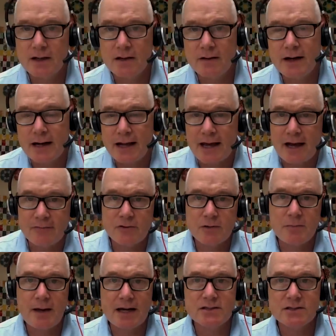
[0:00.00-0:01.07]
All right,
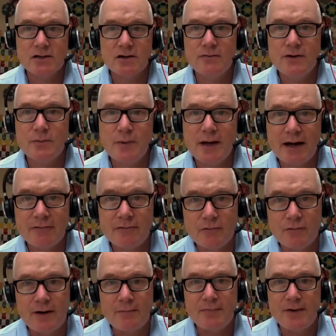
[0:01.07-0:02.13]
after Paxlovid, we have
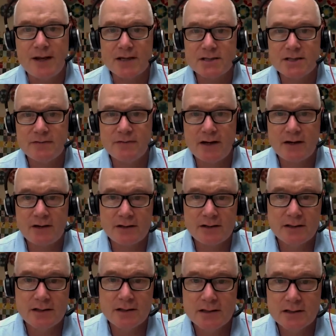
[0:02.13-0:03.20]
remdesivir,
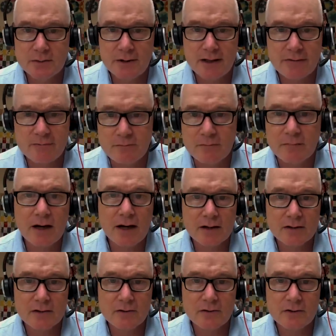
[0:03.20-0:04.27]
we have
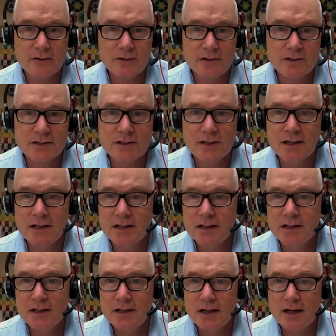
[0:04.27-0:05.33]
monoclonals,
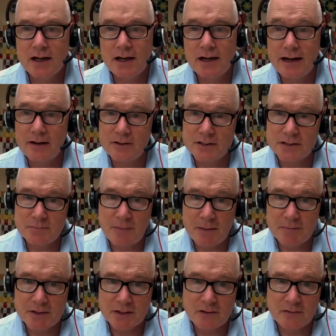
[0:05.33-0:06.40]
uh, now just
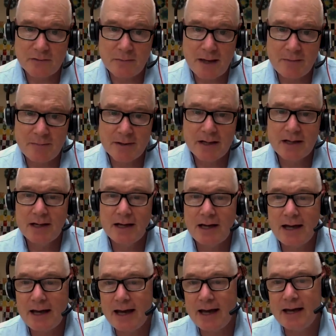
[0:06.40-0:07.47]
bebtelovimab,
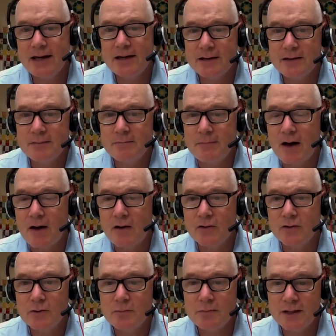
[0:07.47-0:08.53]
and
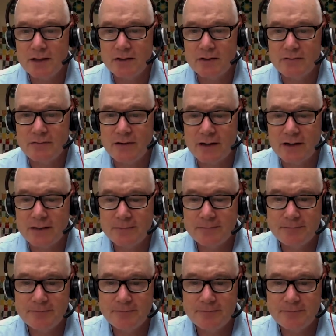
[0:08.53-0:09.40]
molnupiravir.